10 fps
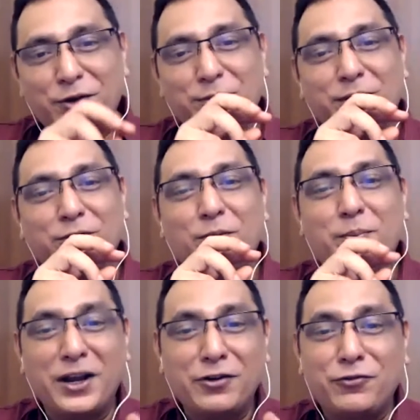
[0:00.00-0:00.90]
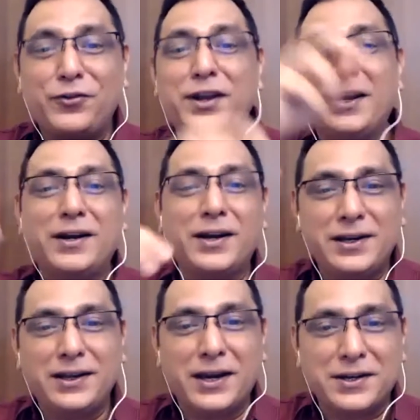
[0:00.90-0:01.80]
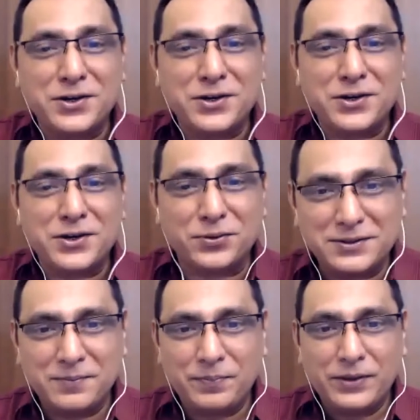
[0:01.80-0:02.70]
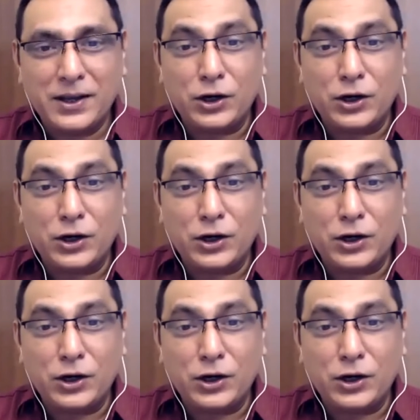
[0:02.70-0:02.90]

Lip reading: for them to break free and really get into this.